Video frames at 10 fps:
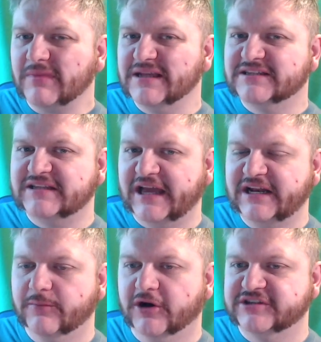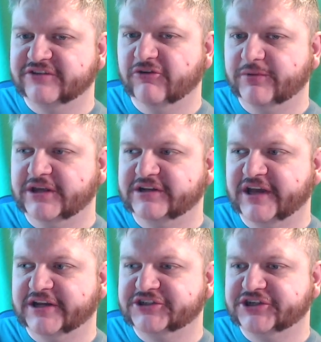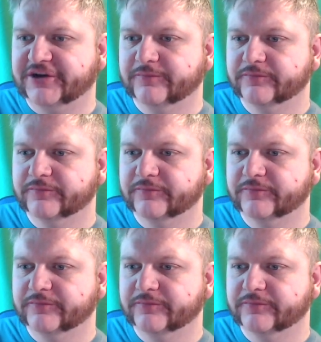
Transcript: Slightly more syrupy in texture.